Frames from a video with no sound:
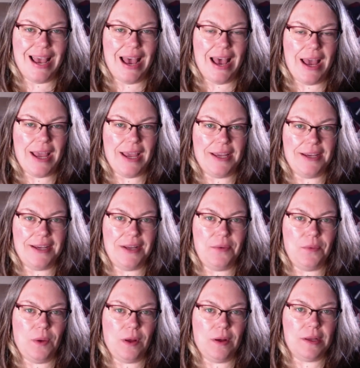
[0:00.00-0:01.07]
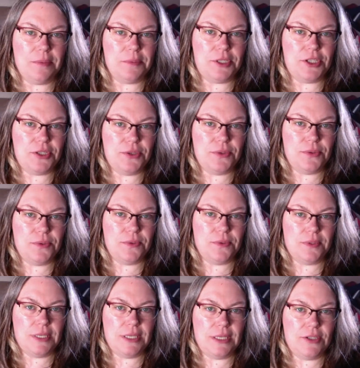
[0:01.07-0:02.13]
Hi, and welcome
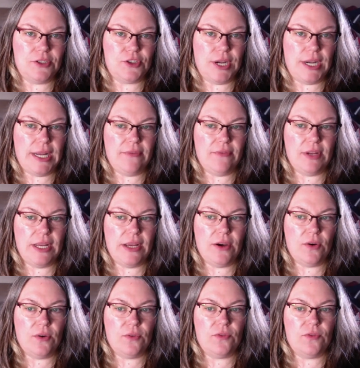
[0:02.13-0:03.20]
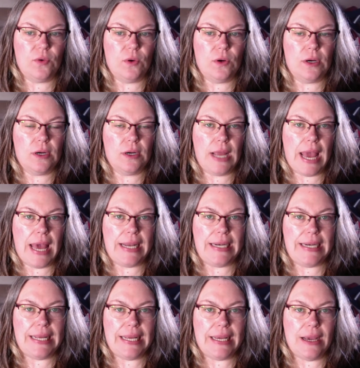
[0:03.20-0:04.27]
to the training video for
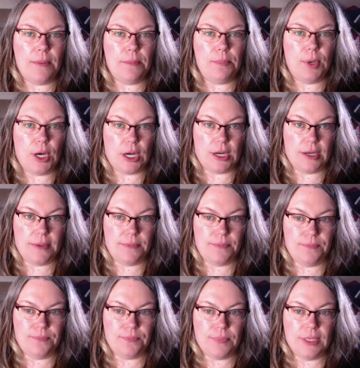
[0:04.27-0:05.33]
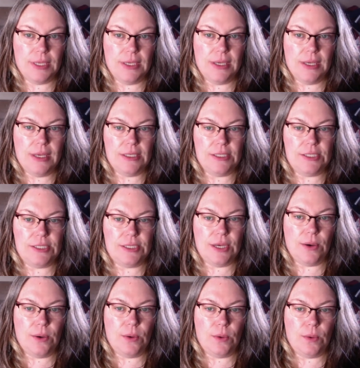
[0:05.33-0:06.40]
editing a book.
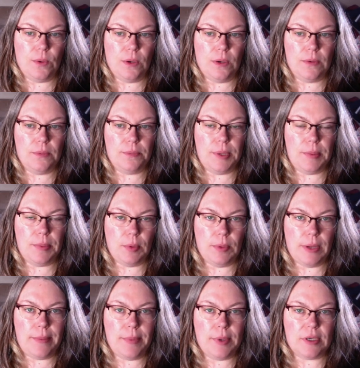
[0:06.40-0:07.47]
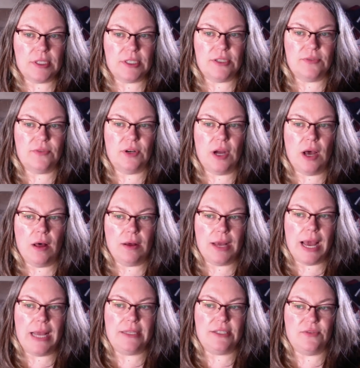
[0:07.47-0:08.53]
So, people write books for all
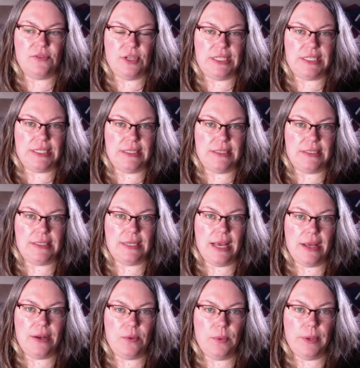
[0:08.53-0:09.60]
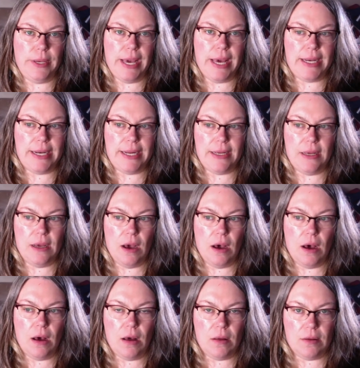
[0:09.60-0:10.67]
kinds of reasons, and we edit
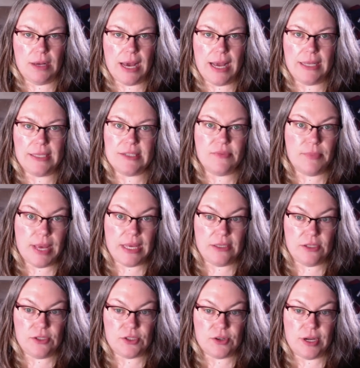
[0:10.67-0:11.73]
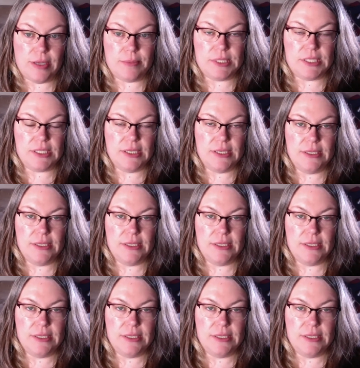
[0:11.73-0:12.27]
all kinds of manuscripts.